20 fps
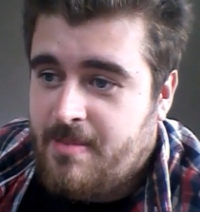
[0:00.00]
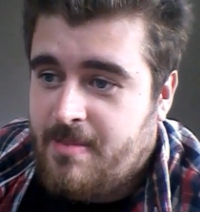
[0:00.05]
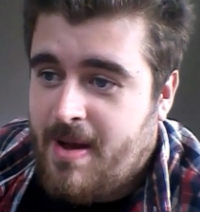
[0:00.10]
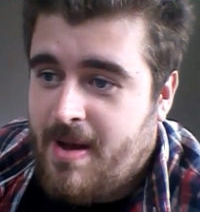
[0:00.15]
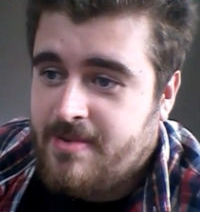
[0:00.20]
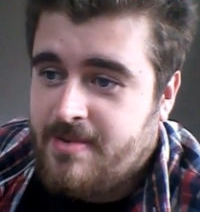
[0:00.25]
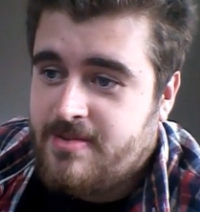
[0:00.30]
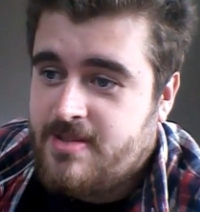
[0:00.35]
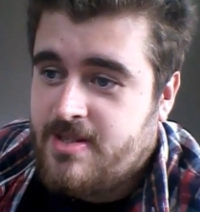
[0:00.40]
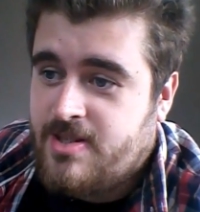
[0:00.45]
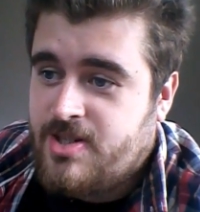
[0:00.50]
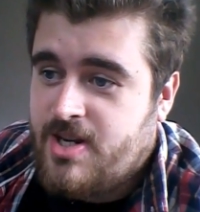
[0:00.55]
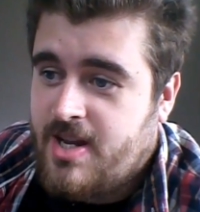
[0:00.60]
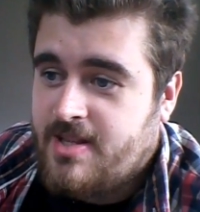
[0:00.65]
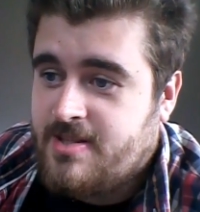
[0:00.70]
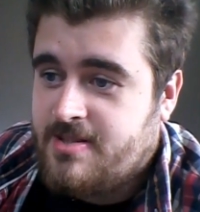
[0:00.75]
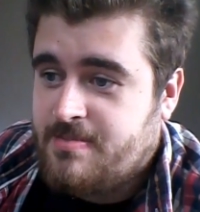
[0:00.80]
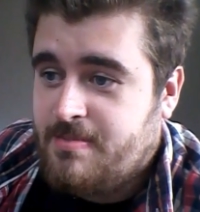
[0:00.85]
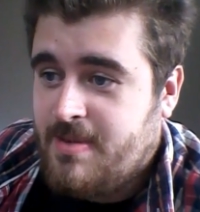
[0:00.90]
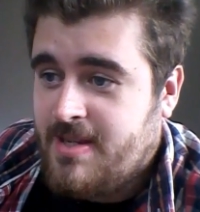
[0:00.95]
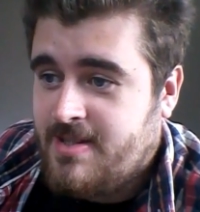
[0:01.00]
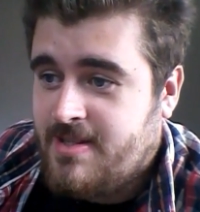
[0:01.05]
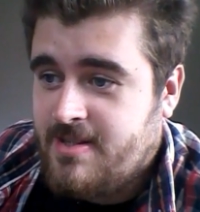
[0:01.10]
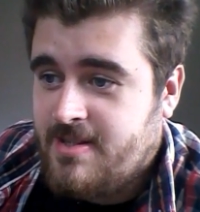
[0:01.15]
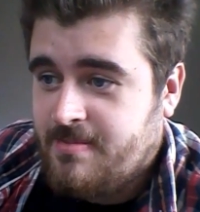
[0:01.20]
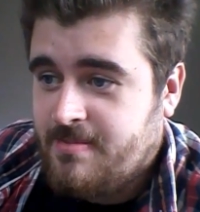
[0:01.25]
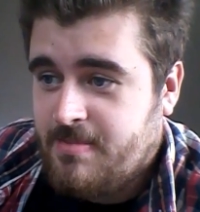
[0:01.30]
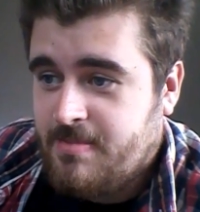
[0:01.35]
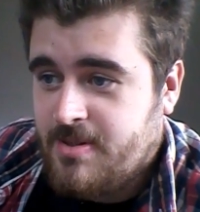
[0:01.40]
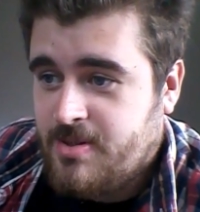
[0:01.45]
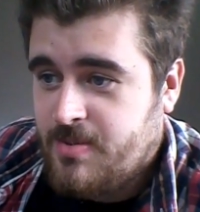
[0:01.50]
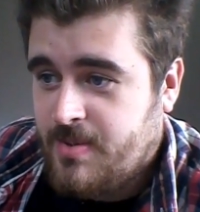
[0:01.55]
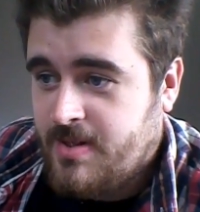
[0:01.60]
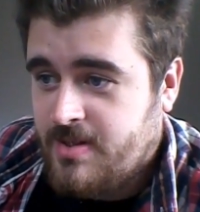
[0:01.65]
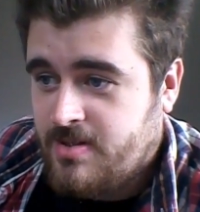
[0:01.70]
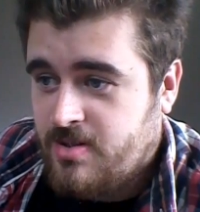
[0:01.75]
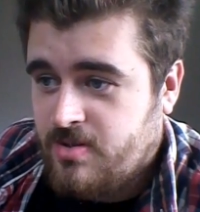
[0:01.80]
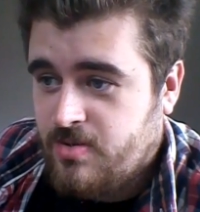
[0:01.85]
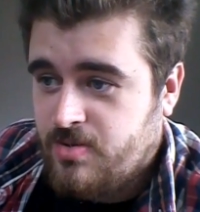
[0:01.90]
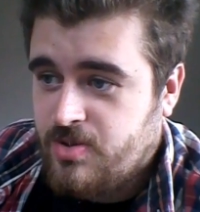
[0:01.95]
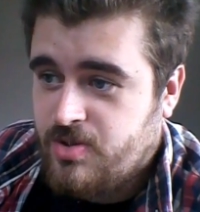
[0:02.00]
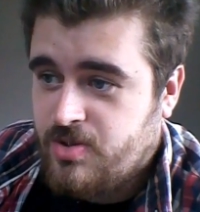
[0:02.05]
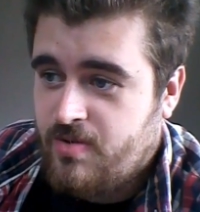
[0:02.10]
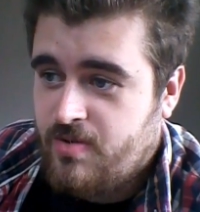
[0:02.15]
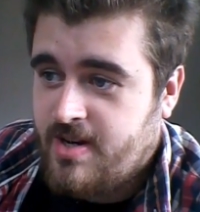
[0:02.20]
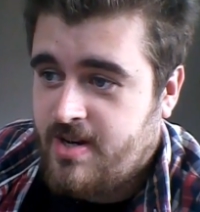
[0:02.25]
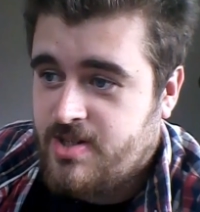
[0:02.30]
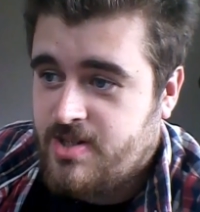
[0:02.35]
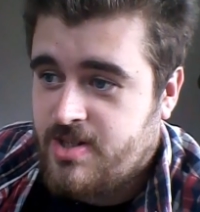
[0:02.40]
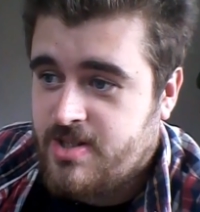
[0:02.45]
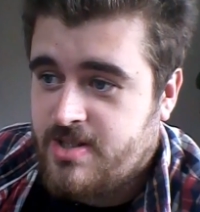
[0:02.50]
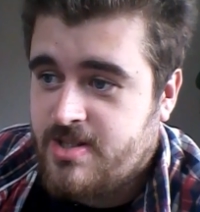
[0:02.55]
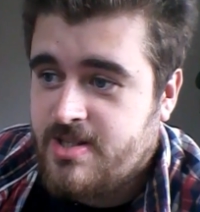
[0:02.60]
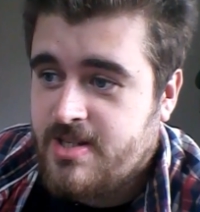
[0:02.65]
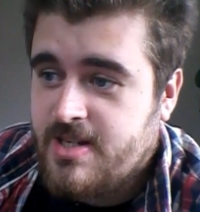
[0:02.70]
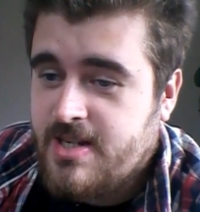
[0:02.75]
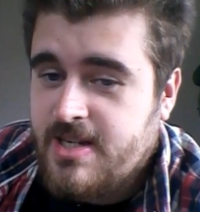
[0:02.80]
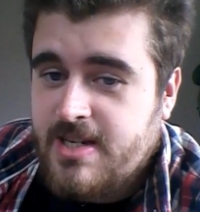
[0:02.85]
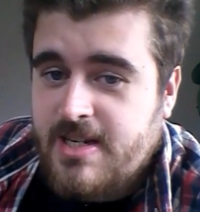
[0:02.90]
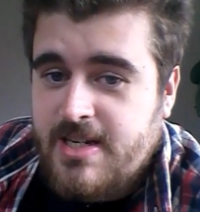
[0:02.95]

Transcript: about a chance meeting between two strangers.